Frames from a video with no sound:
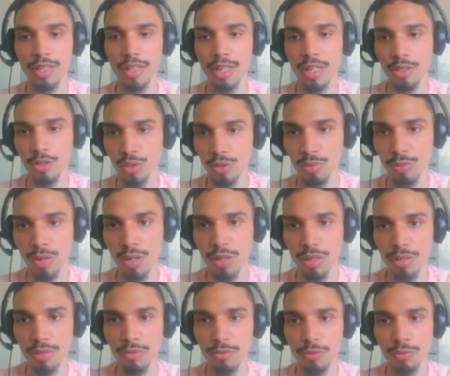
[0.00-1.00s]
and so
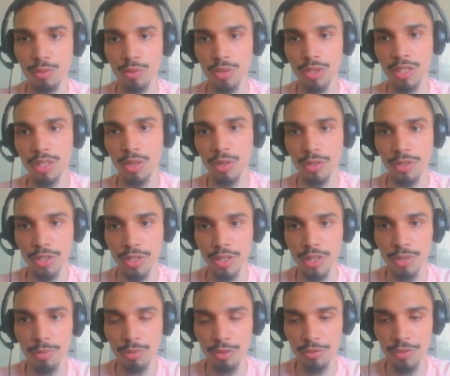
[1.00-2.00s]
on for the other
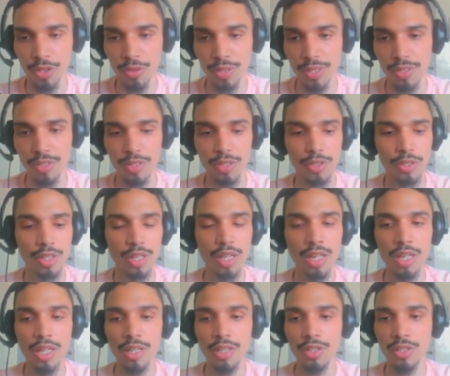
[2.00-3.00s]
preferences.
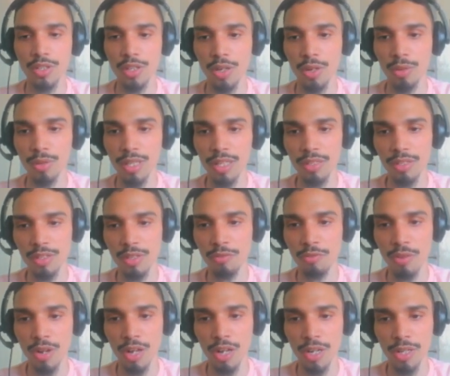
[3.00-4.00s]
So let's
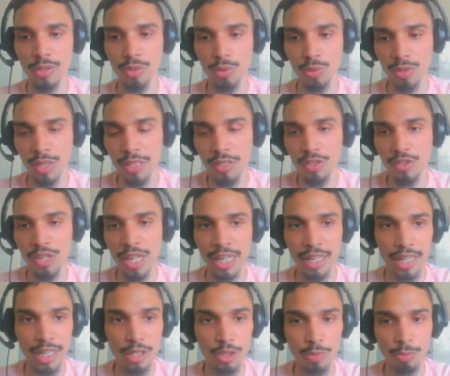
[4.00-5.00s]
define, or let's
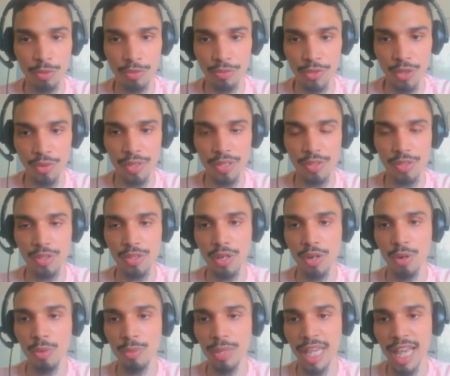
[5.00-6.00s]
check each preference.
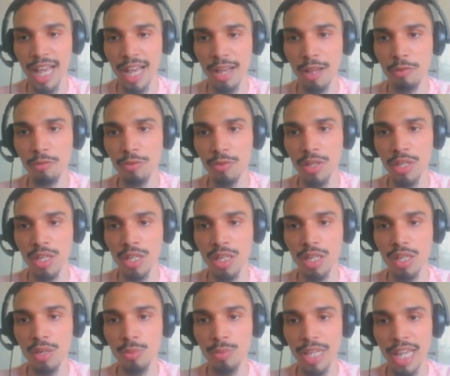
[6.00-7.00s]
So we have
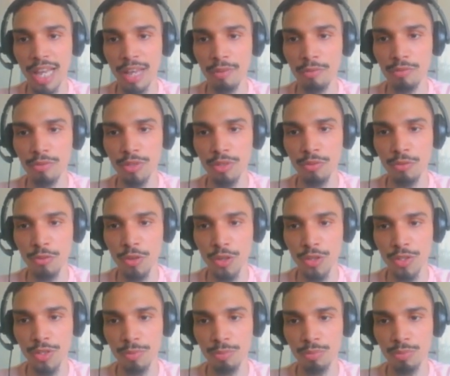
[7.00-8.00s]
the
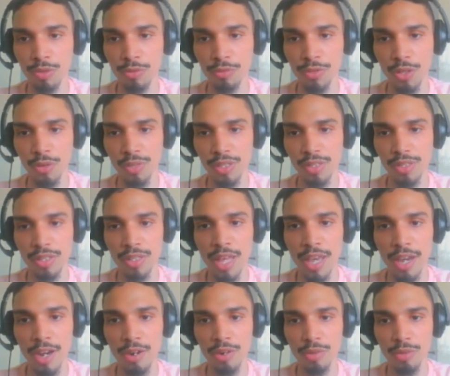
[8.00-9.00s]
first preference
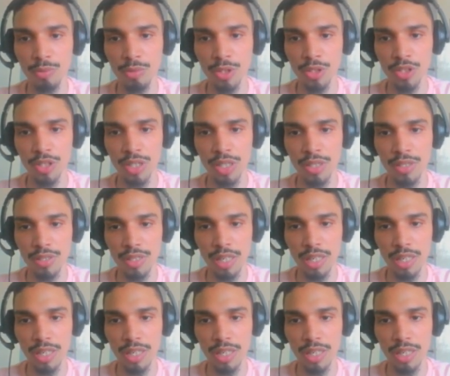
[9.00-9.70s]
there, which is